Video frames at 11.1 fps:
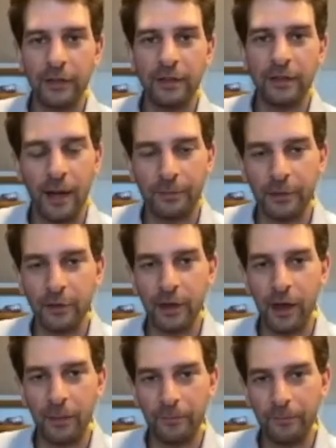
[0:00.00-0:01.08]
Um,
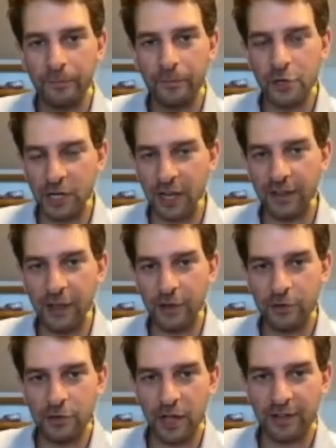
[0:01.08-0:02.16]
should I take should I take out
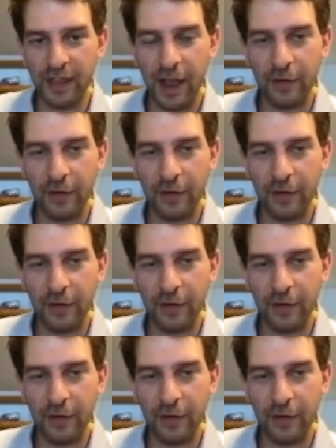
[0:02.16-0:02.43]
the tray?